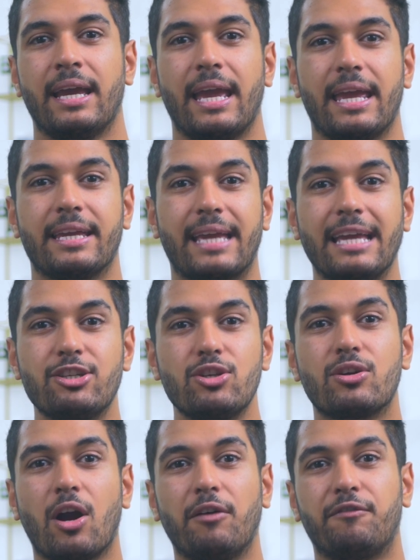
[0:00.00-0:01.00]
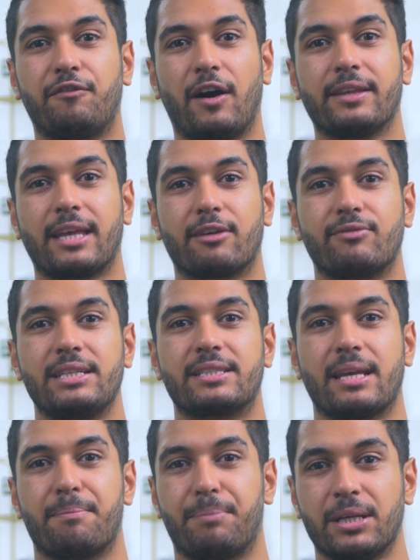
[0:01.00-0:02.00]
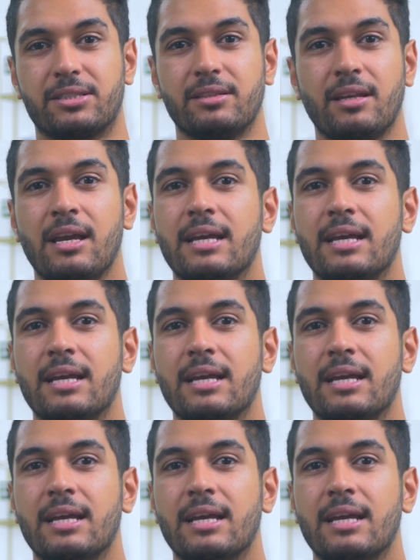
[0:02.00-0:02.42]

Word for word: In case you can't find that reset button,